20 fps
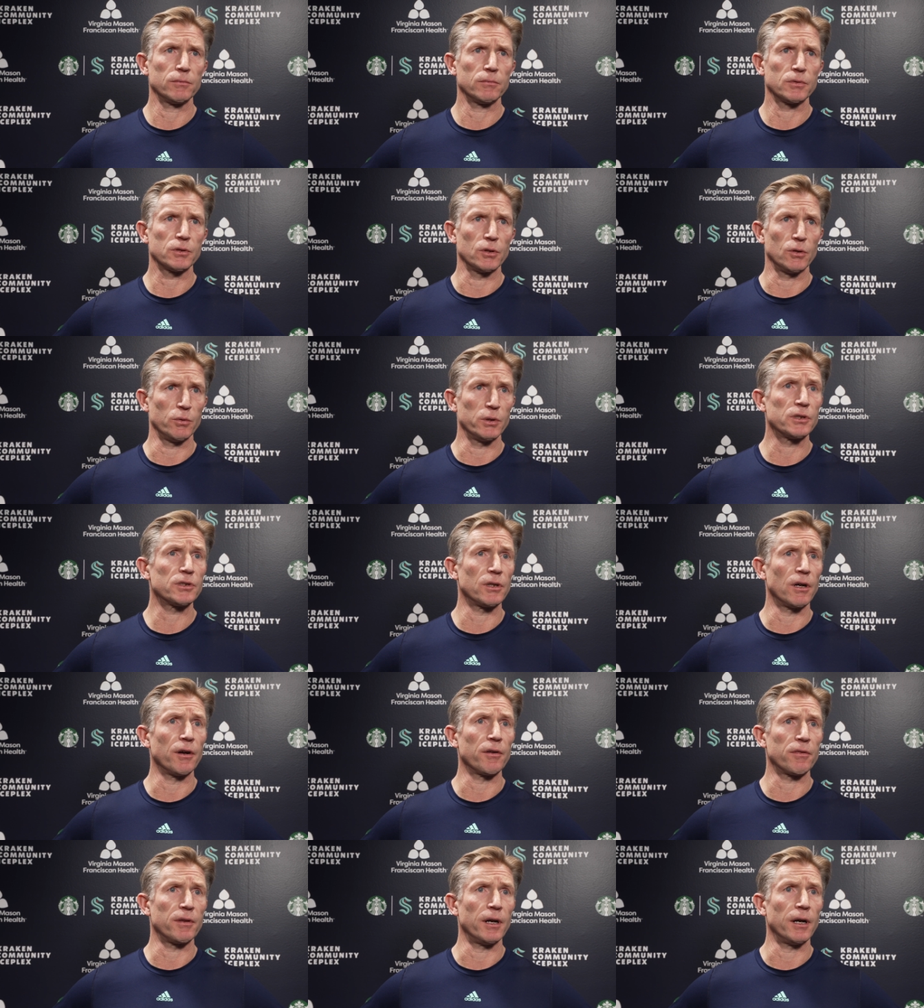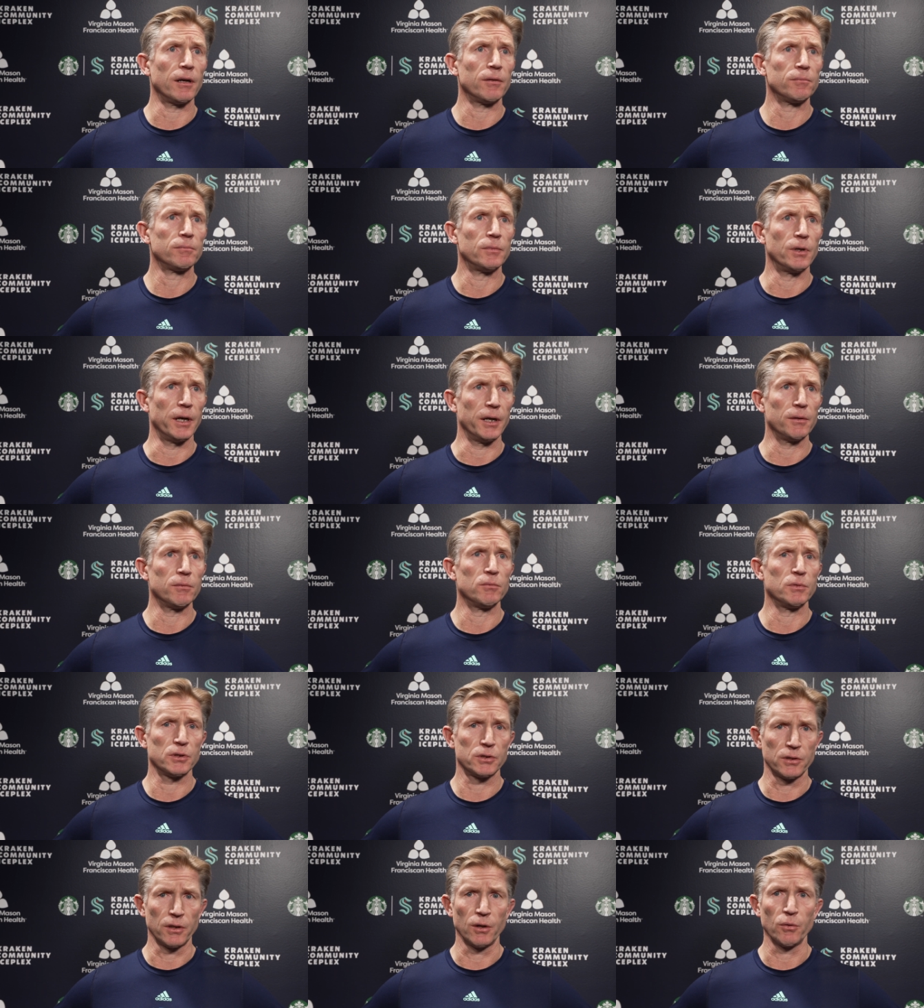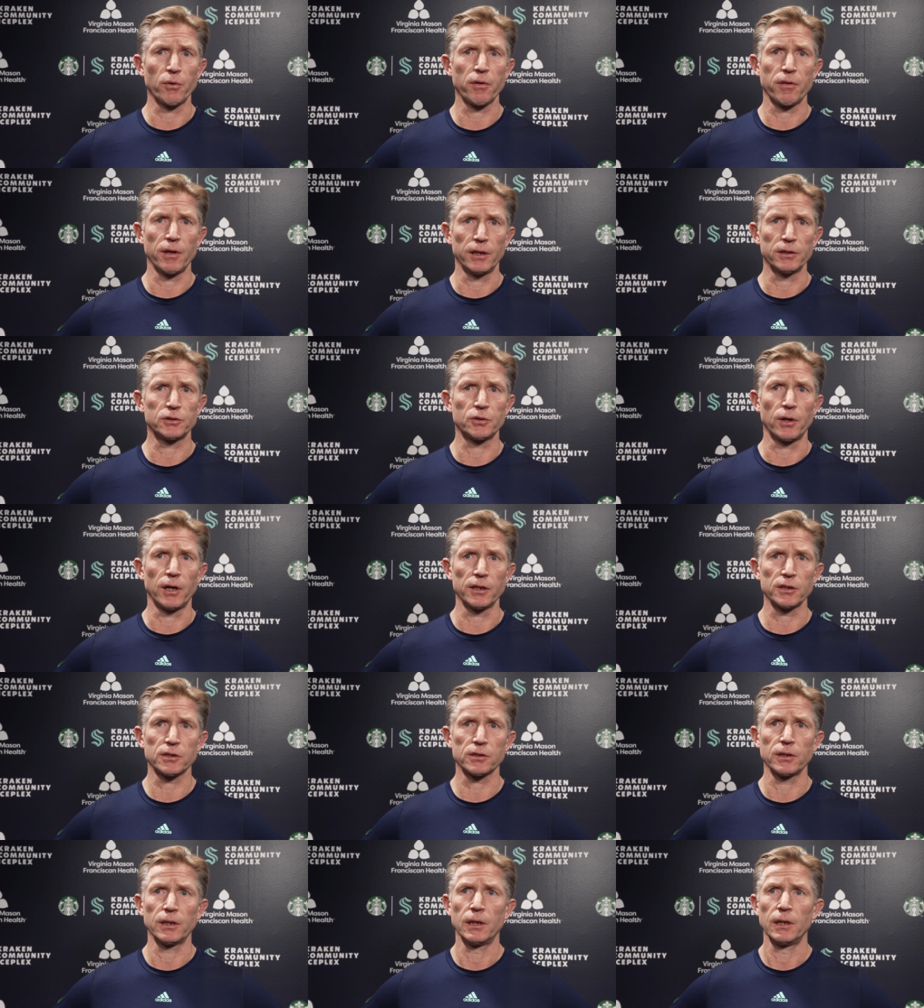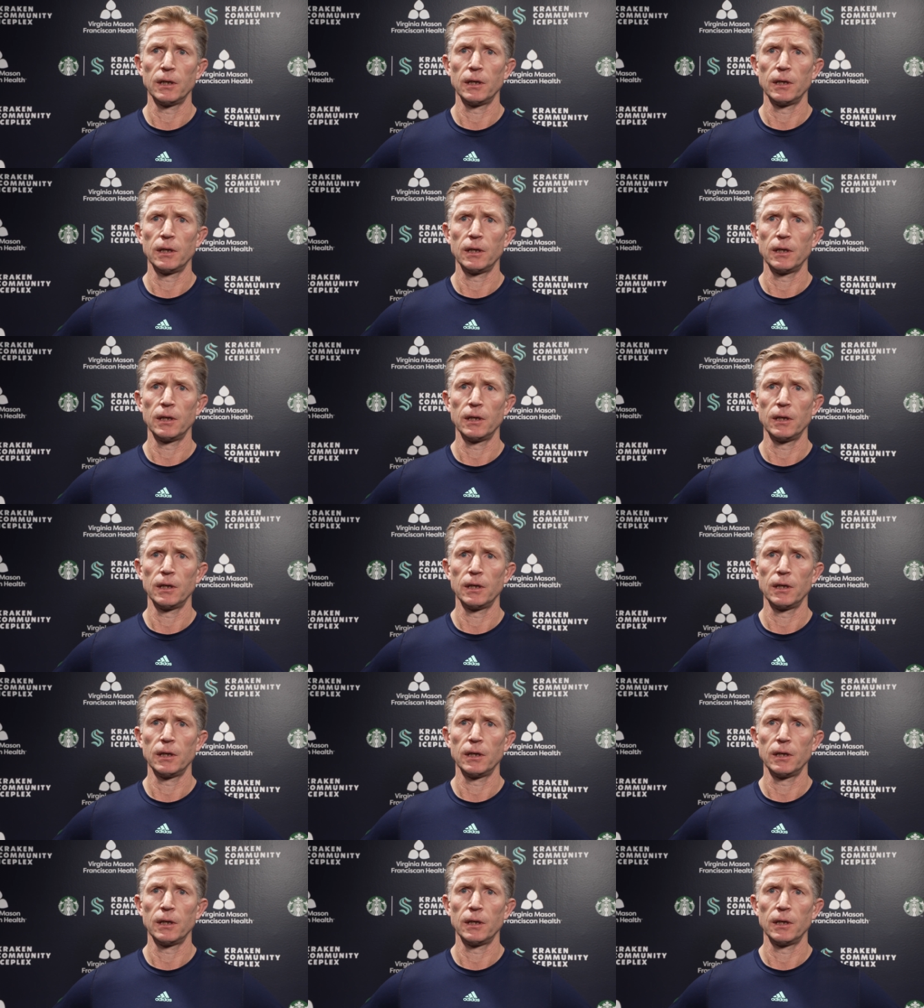So we start there, right? We start with that trust.